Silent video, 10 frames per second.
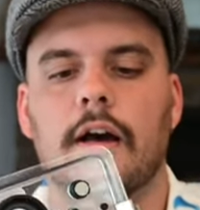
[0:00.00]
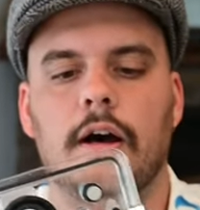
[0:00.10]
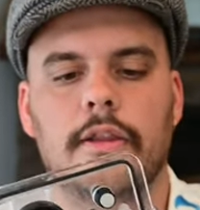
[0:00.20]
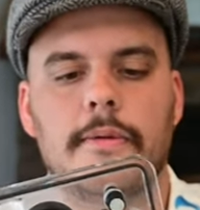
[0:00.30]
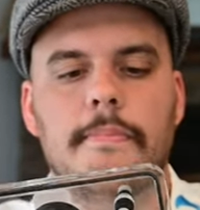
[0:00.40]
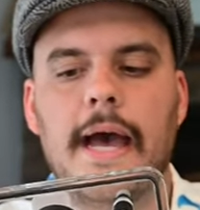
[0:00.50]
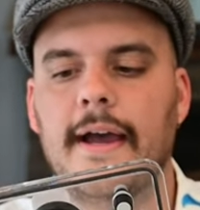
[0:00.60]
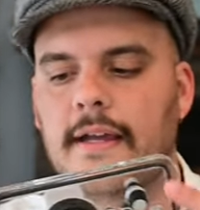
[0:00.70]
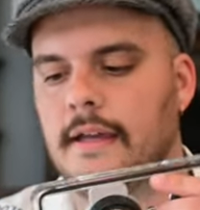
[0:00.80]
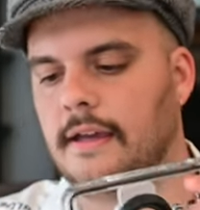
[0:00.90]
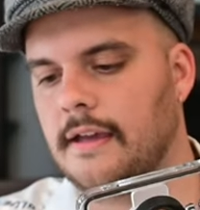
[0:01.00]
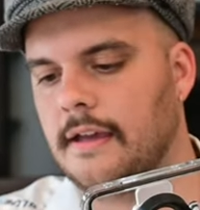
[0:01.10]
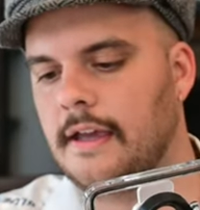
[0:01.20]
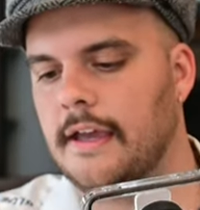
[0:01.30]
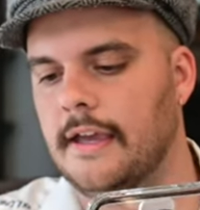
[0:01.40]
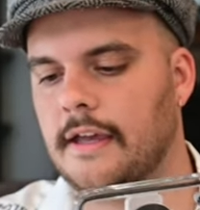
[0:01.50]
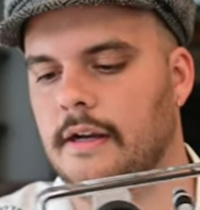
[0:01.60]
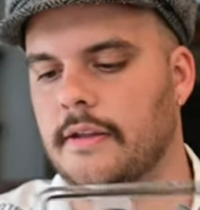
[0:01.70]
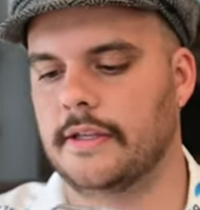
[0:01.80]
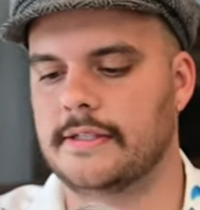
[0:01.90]
on the back and
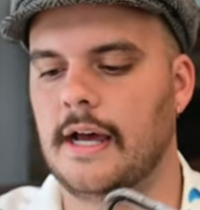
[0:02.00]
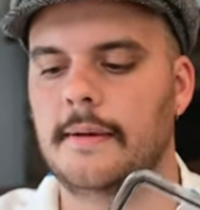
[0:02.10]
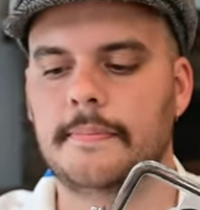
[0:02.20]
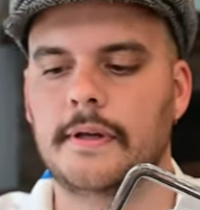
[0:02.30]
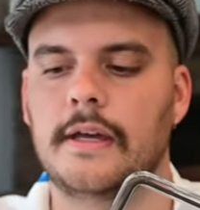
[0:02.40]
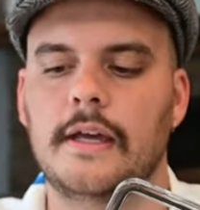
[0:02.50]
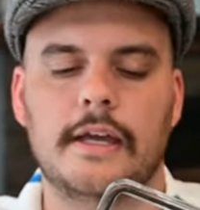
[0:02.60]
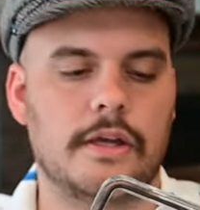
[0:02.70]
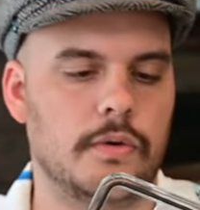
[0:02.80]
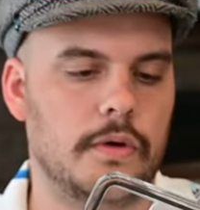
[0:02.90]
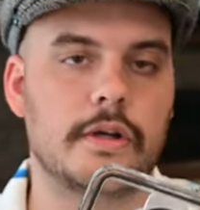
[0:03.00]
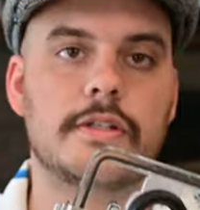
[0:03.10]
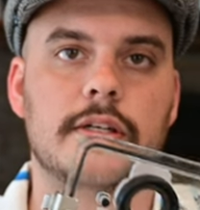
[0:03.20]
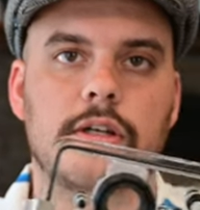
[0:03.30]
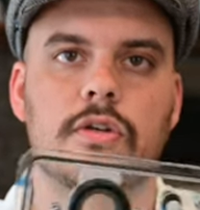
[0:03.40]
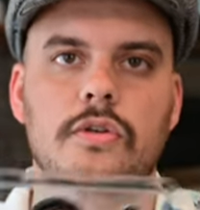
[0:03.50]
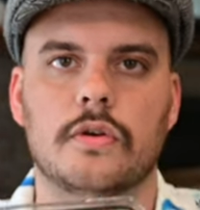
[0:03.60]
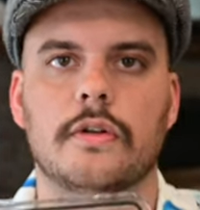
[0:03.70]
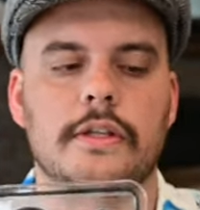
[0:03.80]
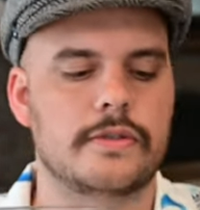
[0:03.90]
on the top in order to
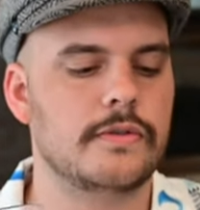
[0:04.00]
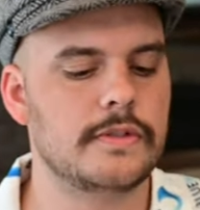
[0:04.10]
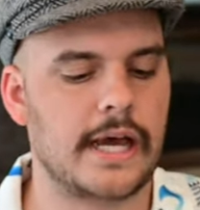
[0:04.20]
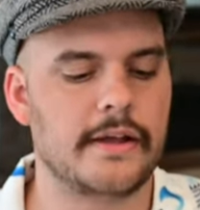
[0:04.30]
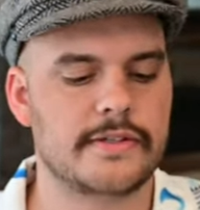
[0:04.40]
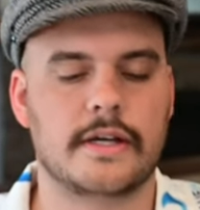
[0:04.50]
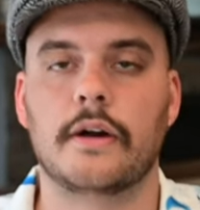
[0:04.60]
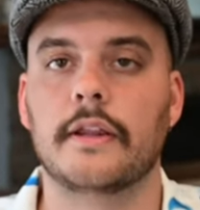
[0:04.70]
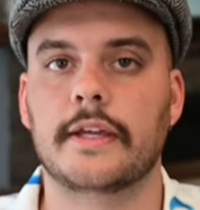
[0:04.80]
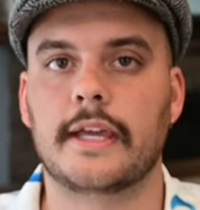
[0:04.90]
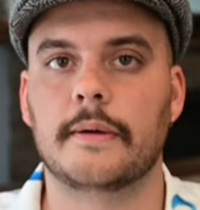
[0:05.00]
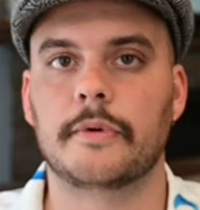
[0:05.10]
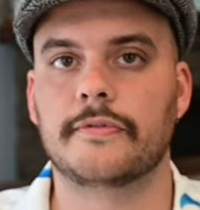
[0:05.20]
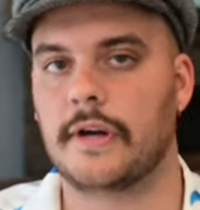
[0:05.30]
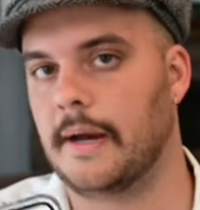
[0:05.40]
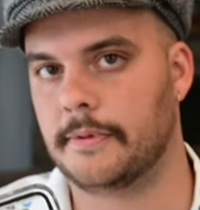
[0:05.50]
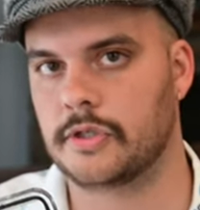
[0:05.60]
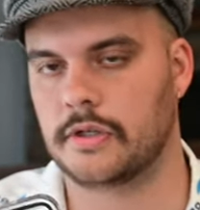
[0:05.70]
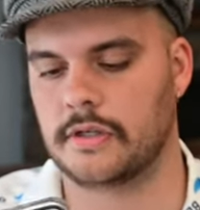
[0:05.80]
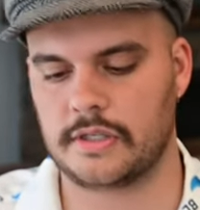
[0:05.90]
control the two dials that are on the camera for
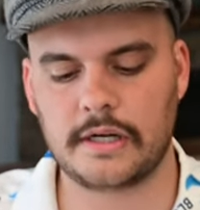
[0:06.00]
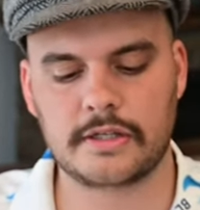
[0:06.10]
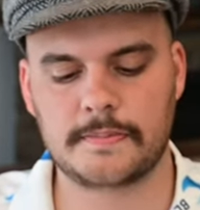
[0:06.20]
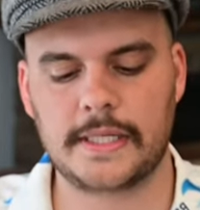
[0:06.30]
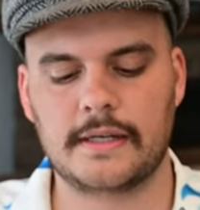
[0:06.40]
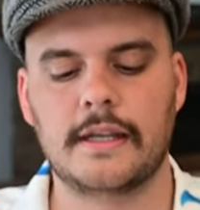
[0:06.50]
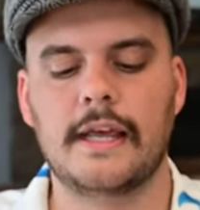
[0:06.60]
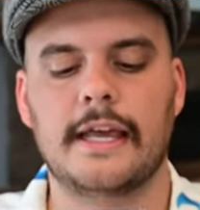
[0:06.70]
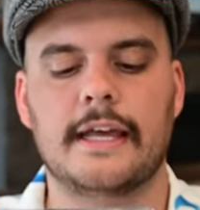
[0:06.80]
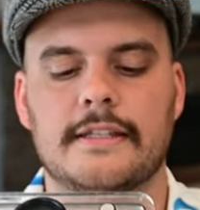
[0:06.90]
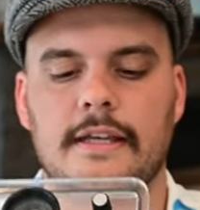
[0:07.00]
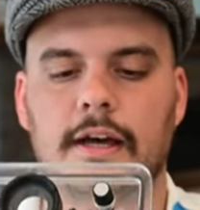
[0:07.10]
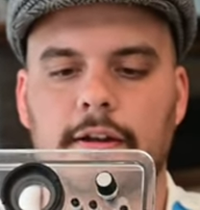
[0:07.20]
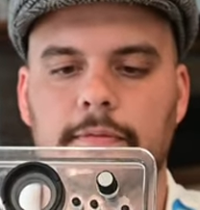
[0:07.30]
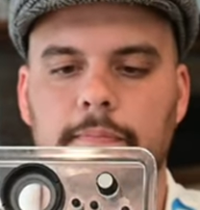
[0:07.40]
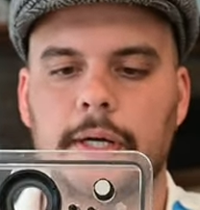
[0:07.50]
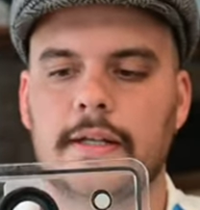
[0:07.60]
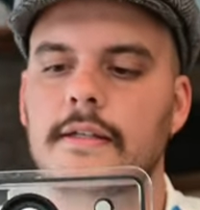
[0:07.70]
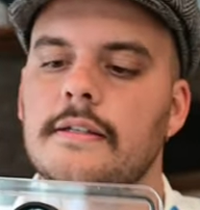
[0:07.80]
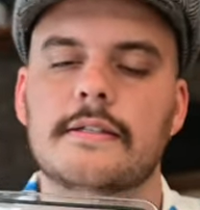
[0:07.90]
aperture and shutter speed. It's got
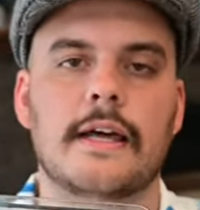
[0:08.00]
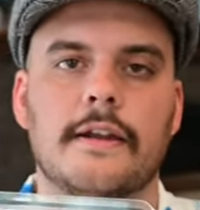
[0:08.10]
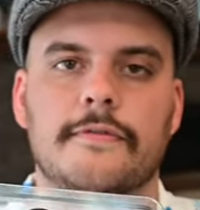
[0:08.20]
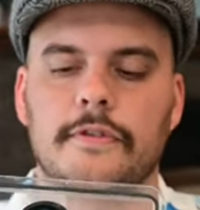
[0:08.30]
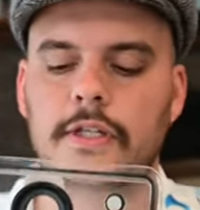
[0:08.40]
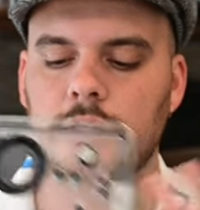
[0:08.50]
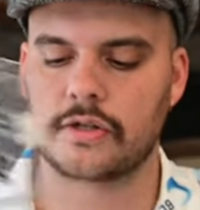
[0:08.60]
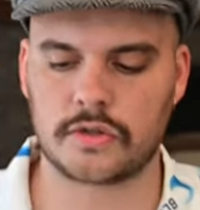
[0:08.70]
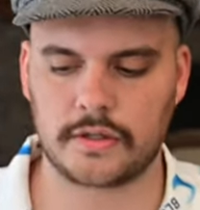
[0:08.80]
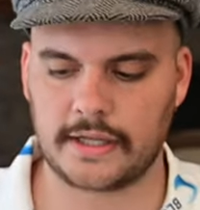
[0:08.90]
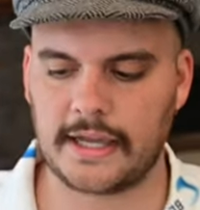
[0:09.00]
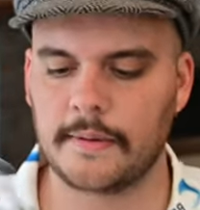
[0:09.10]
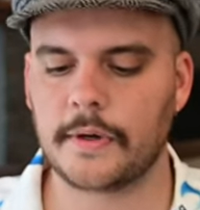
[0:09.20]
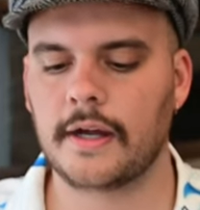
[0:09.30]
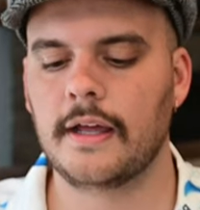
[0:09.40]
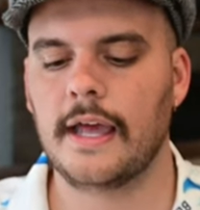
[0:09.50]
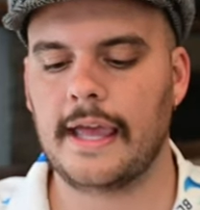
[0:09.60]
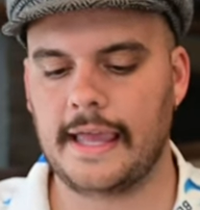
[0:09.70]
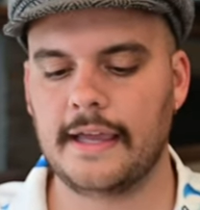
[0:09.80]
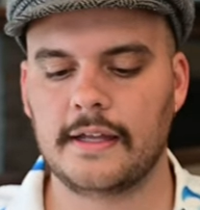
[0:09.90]
buttons that fully control the camera
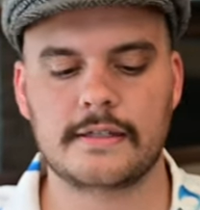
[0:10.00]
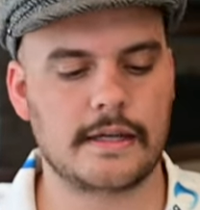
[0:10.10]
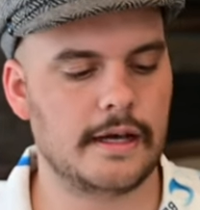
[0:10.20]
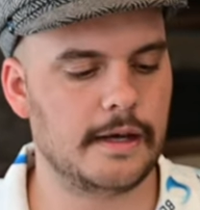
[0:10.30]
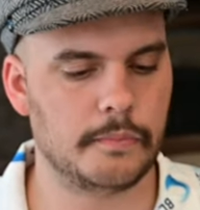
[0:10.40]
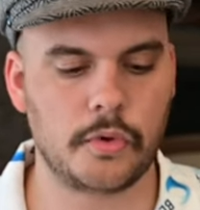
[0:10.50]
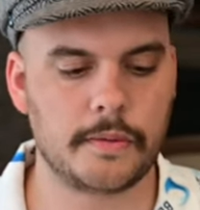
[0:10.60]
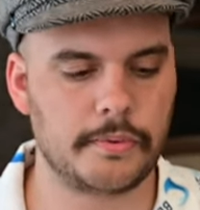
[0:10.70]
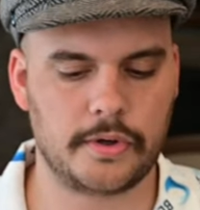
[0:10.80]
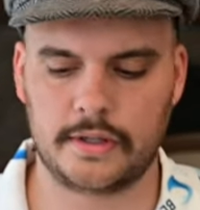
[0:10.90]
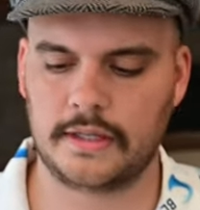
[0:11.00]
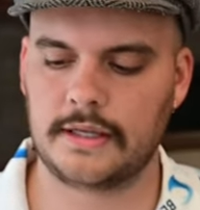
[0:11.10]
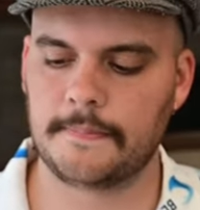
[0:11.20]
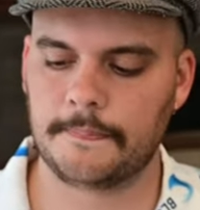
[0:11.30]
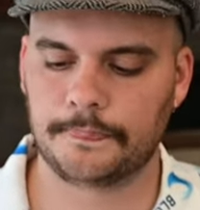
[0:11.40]
and uh, more importantly,